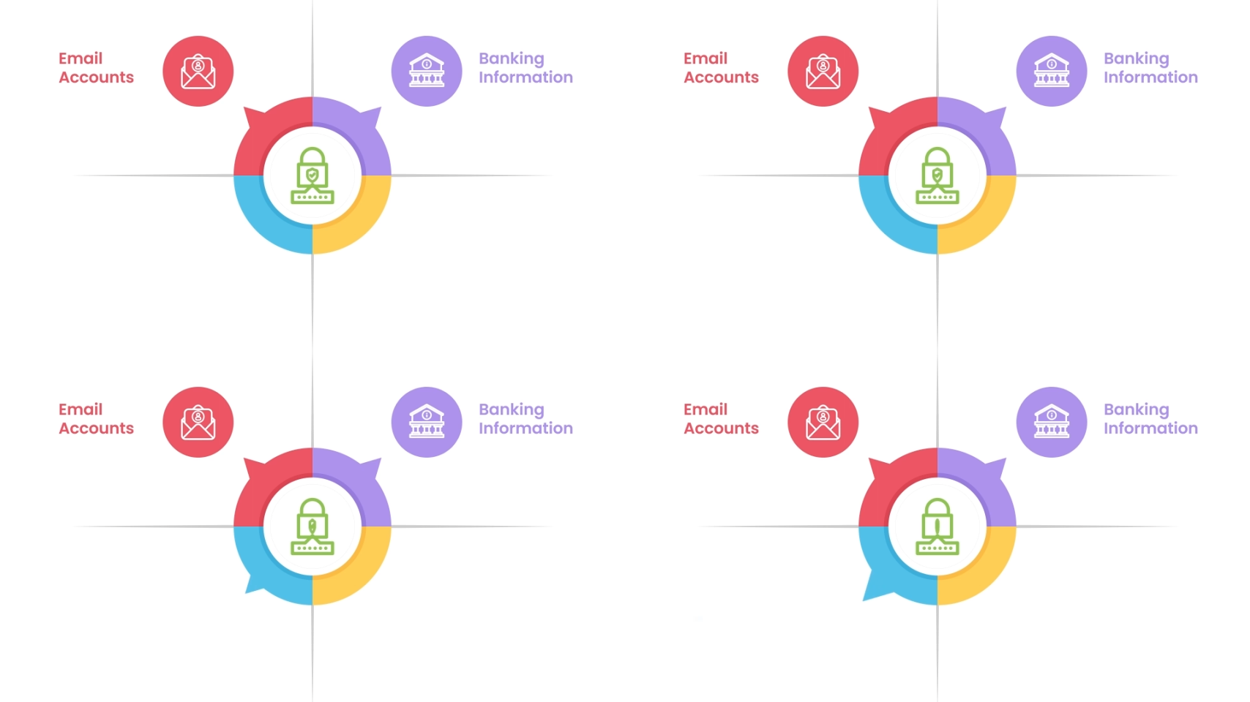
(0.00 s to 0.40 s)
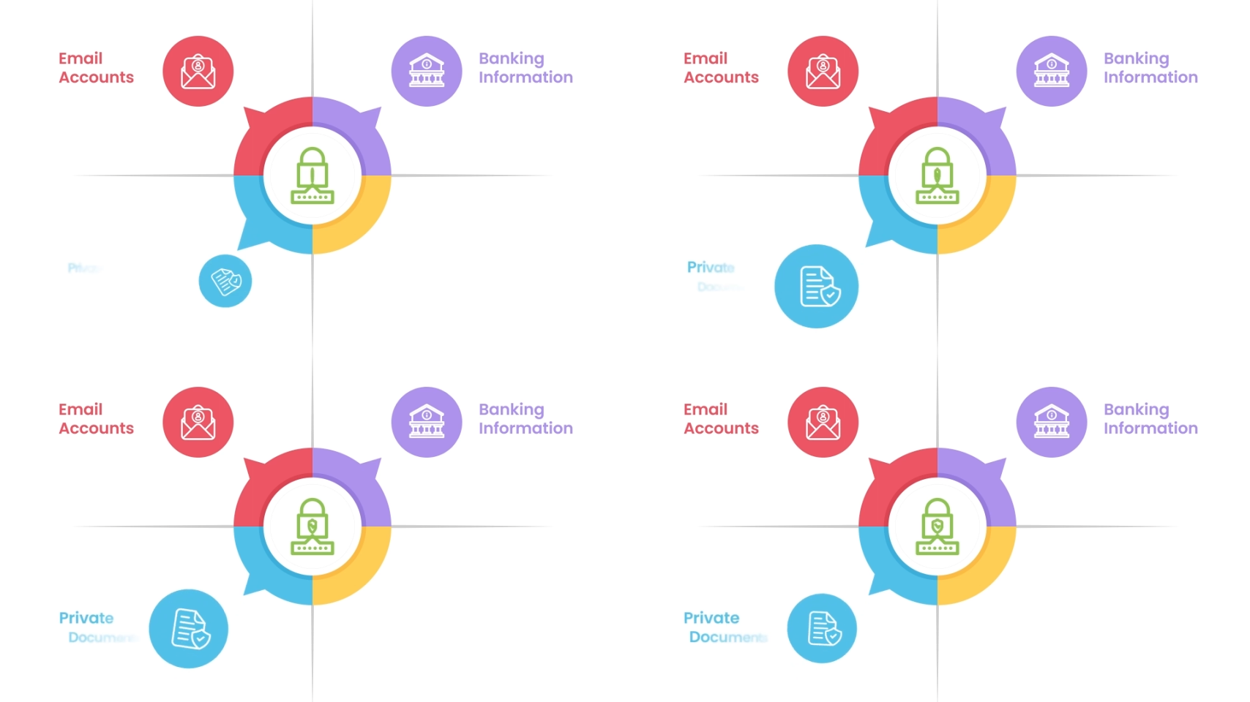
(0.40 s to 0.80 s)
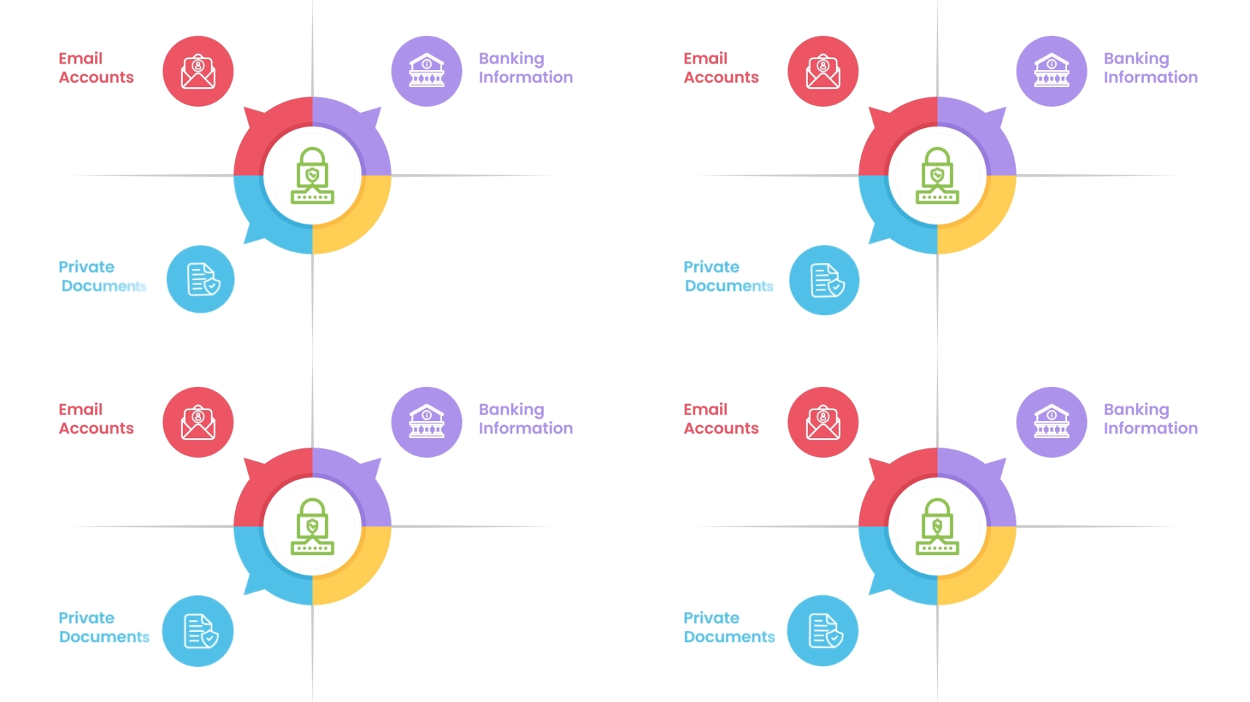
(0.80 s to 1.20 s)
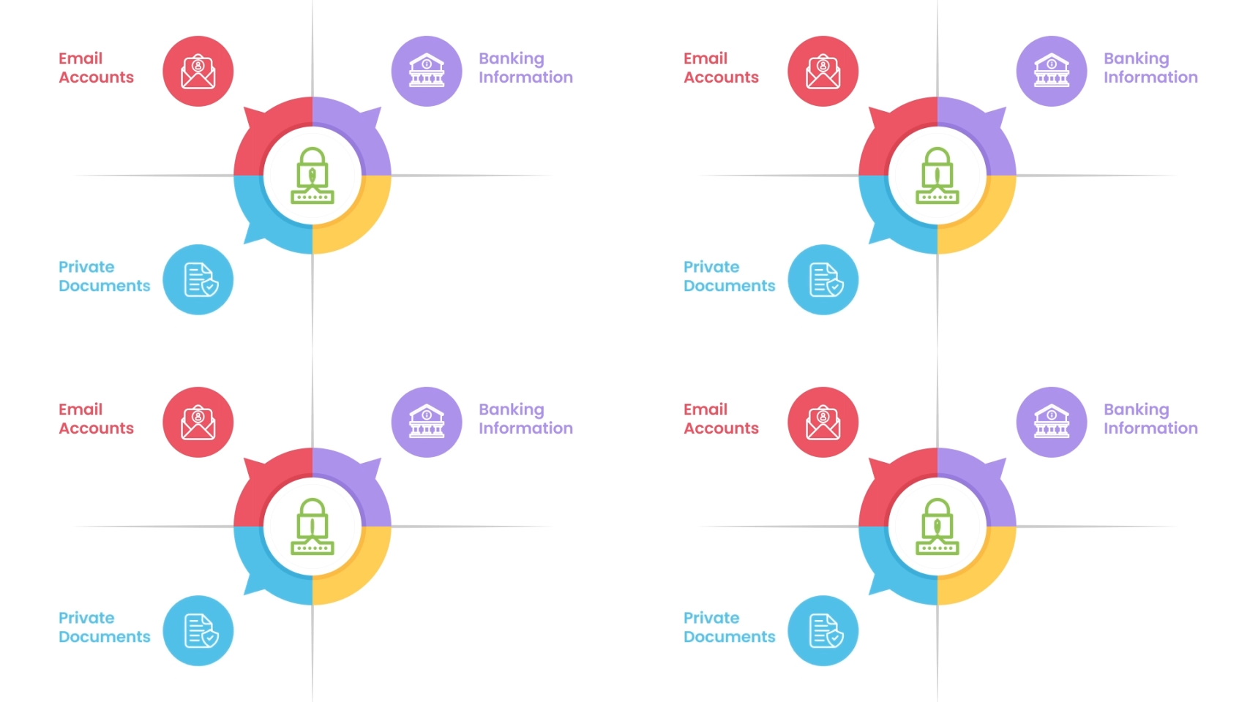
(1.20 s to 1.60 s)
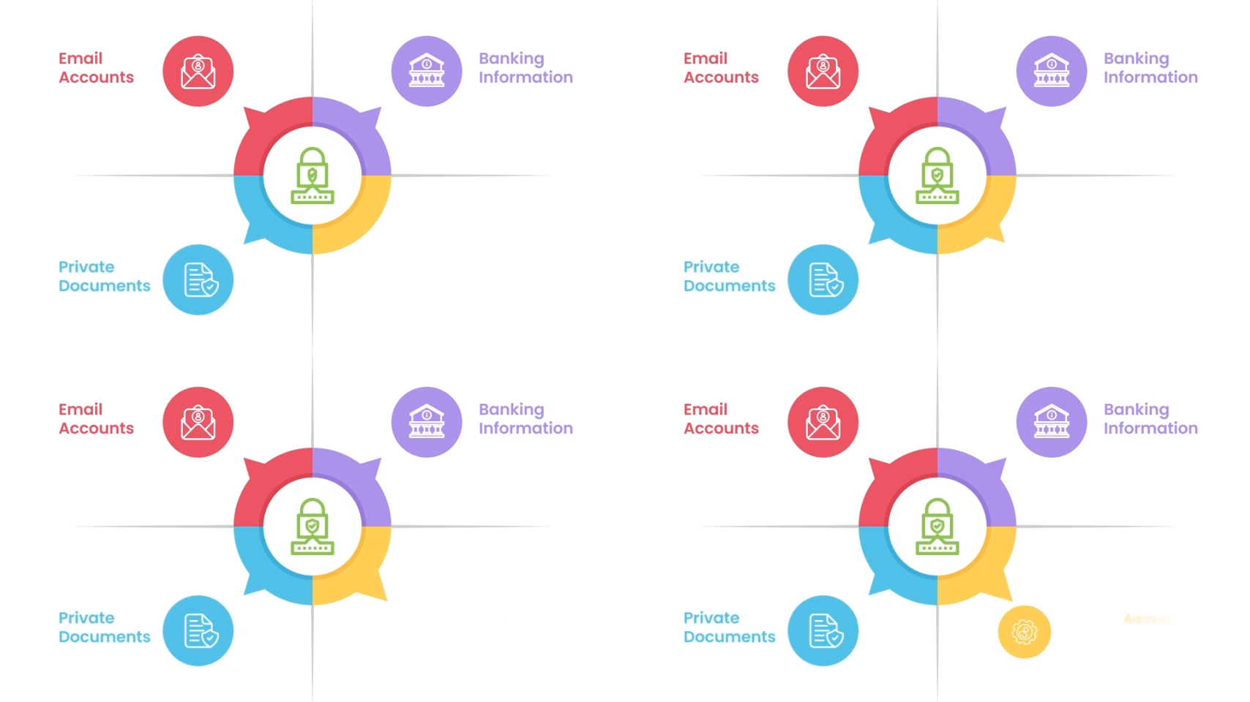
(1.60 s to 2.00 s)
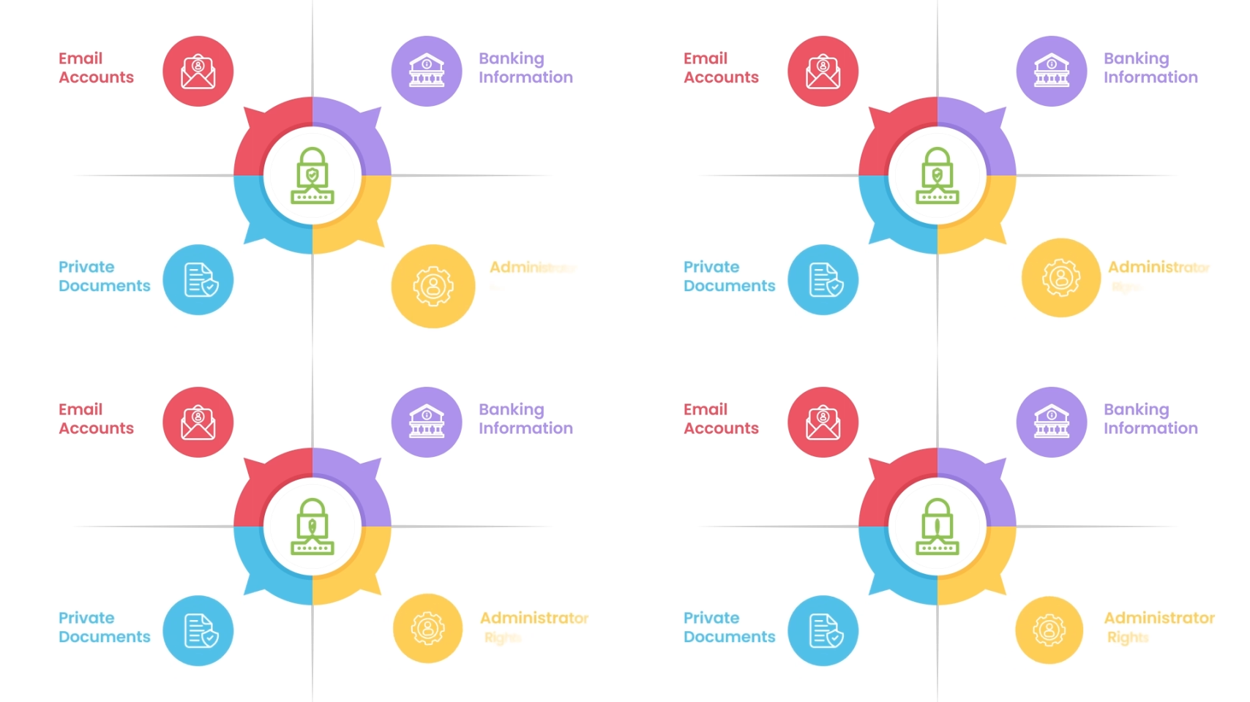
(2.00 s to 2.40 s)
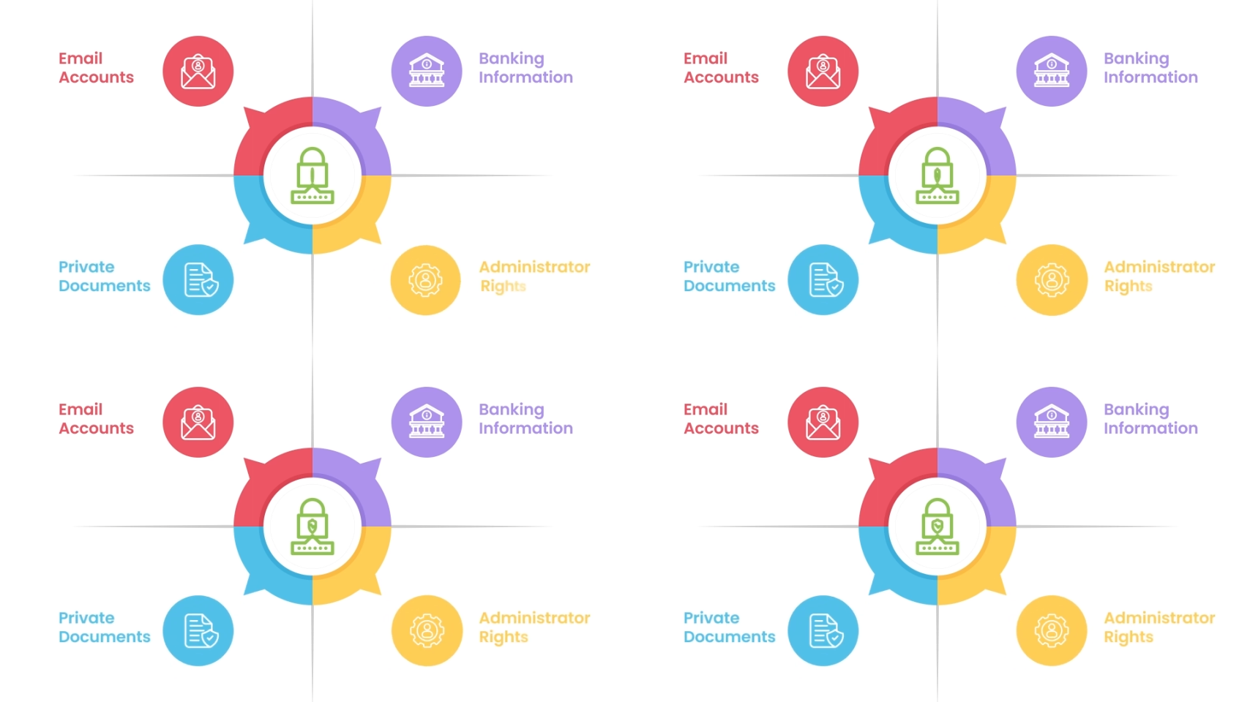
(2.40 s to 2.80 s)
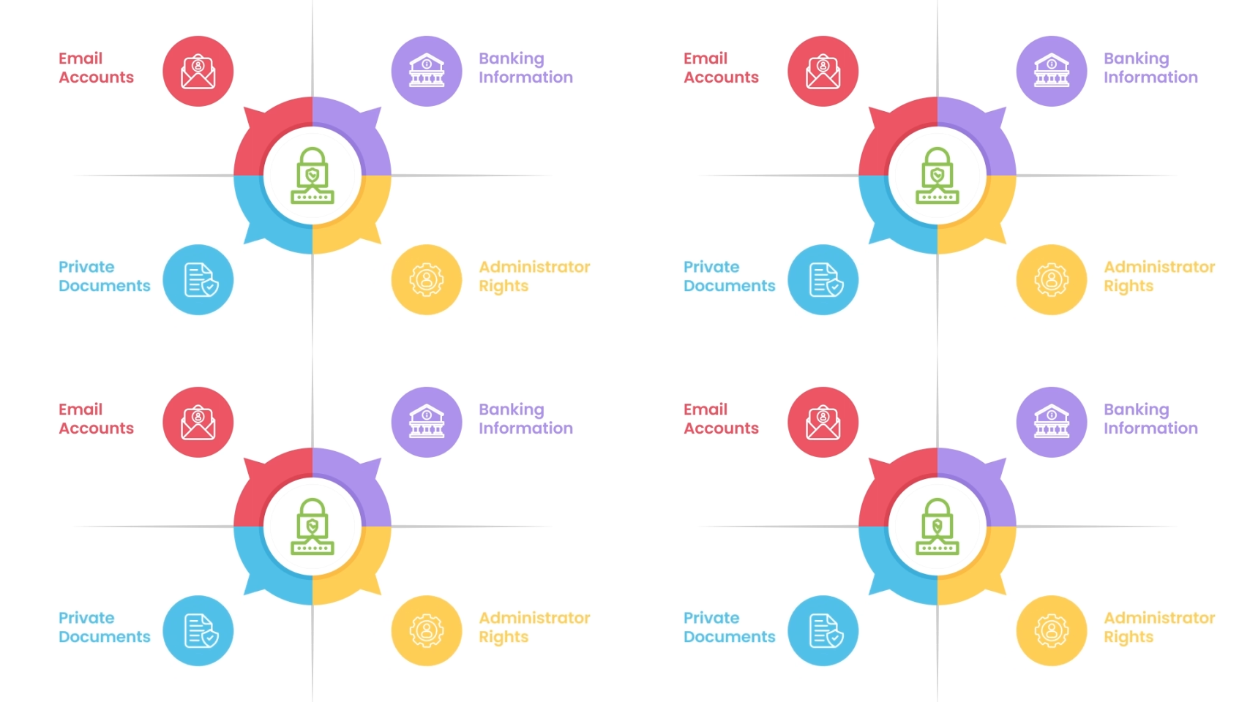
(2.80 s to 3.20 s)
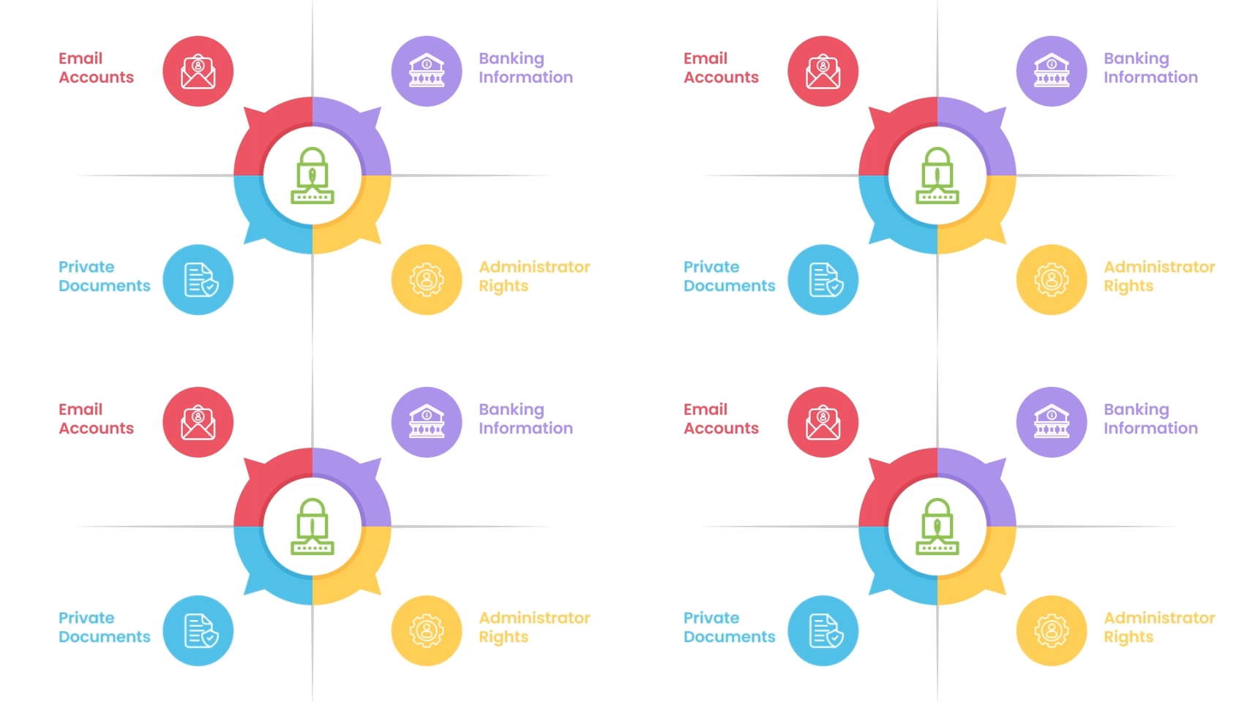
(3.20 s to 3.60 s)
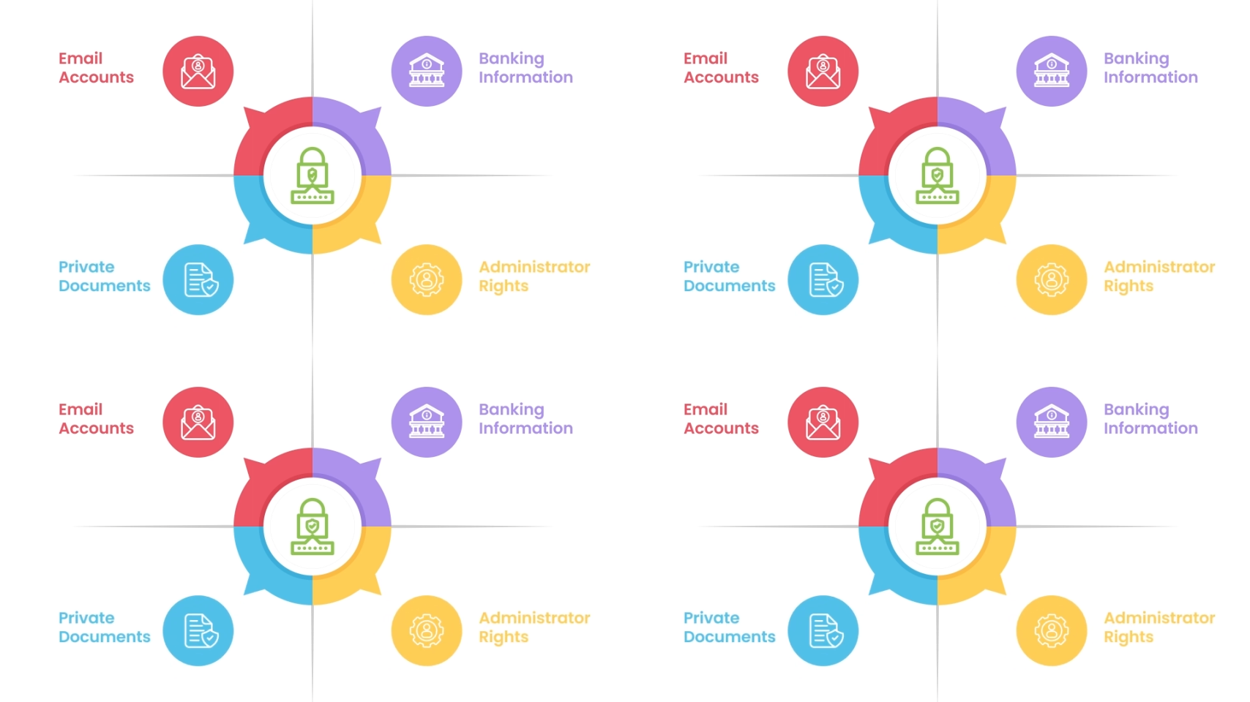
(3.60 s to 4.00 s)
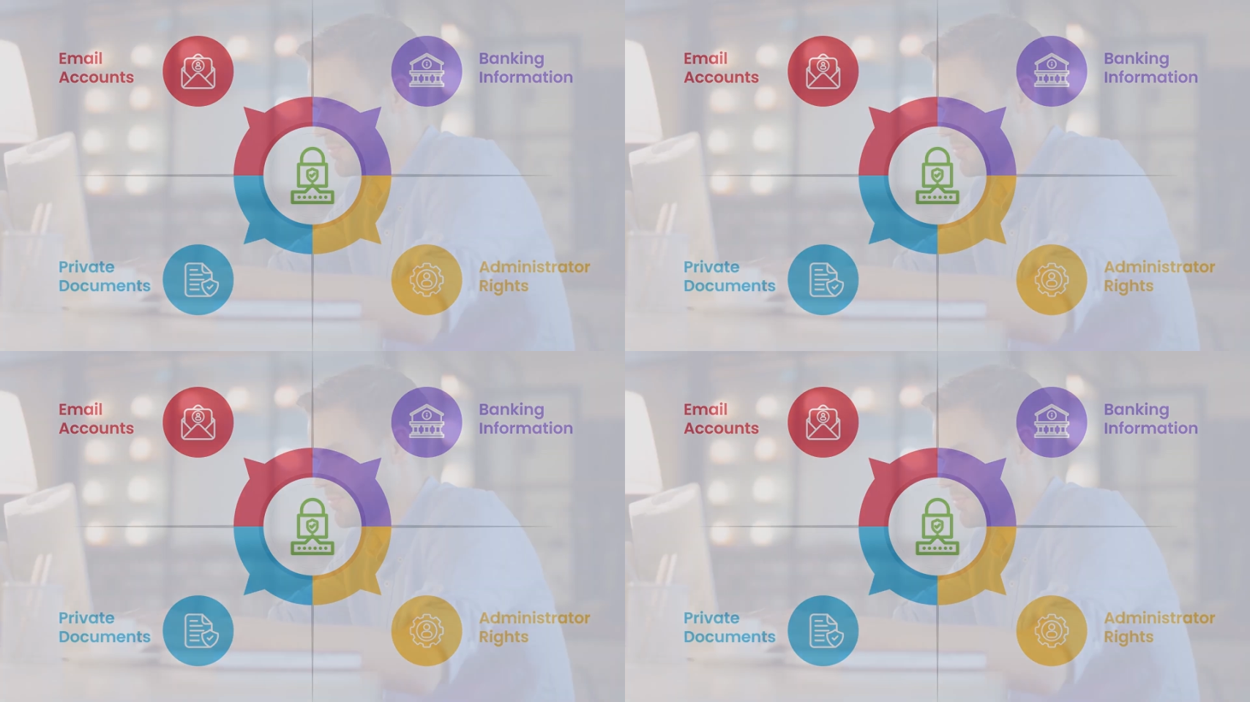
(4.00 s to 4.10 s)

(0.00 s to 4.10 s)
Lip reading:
[unreadable: no face in view]